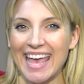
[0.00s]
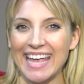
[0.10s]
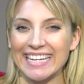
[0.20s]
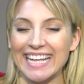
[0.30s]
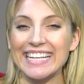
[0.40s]

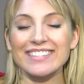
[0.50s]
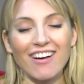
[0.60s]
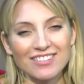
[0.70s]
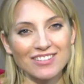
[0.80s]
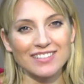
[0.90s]
And he's
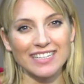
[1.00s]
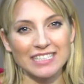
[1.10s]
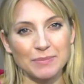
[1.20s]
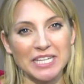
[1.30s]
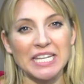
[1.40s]
also said
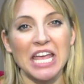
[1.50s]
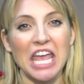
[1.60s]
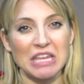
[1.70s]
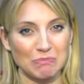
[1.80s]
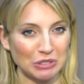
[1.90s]
to be
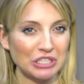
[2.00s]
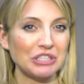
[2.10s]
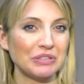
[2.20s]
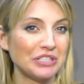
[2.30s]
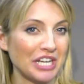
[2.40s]
a pretty
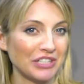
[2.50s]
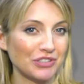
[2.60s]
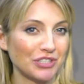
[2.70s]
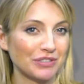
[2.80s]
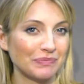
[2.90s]
good
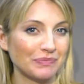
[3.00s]
dancer.